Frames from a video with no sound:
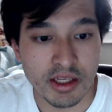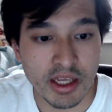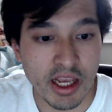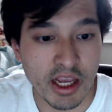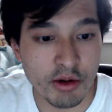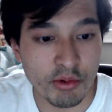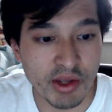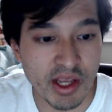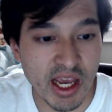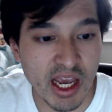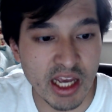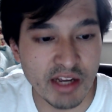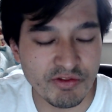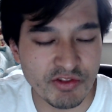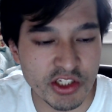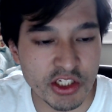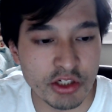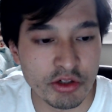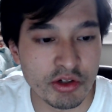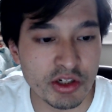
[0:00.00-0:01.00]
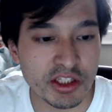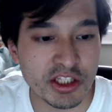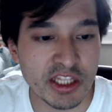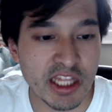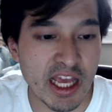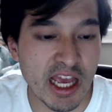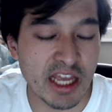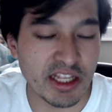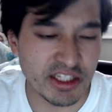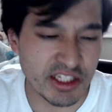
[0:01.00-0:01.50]
And we have to it
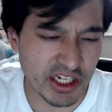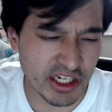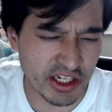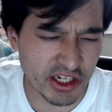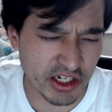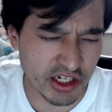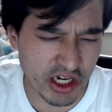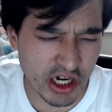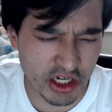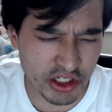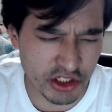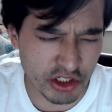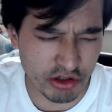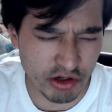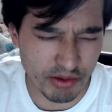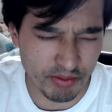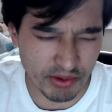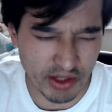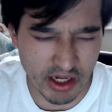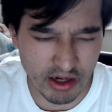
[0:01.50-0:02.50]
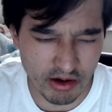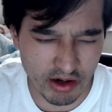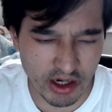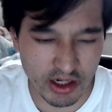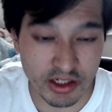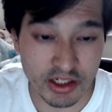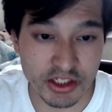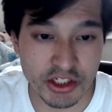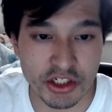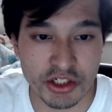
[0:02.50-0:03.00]
that Data Concho and
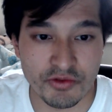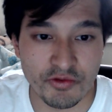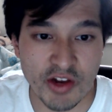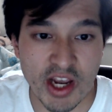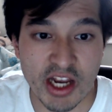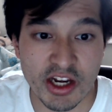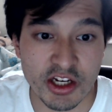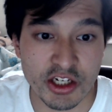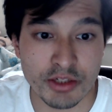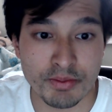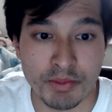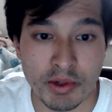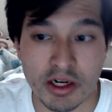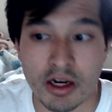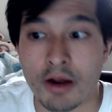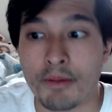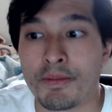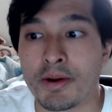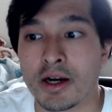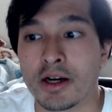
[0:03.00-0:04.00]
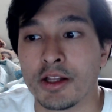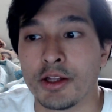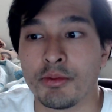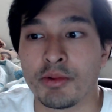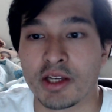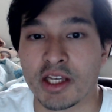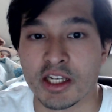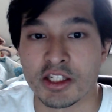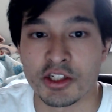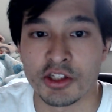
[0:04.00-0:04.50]
Blauragi just vanished, but apparently
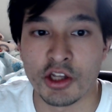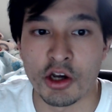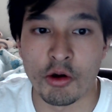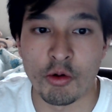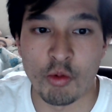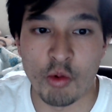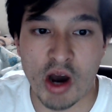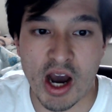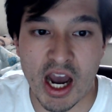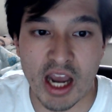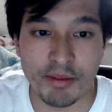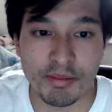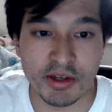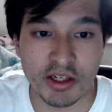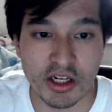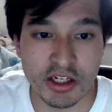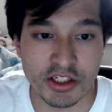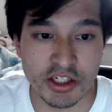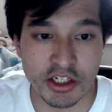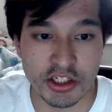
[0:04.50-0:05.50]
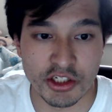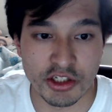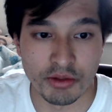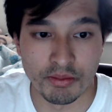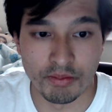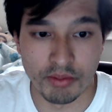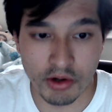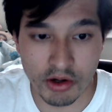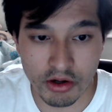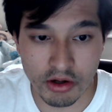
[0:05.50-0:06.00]
we get to know why, because it's the
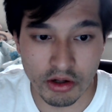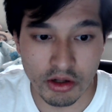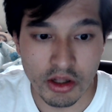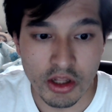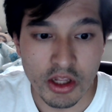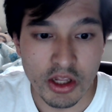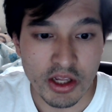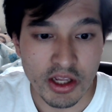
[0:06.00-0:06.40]
bull.